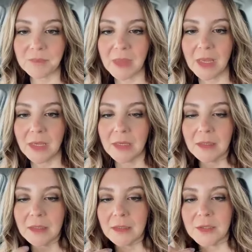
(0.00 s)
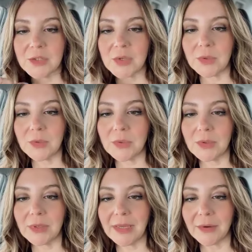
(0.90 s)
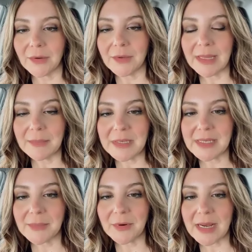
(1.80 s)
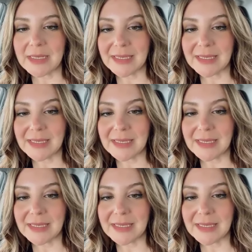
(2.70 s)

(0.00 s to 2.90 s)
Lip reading: So here, let me summarize even better.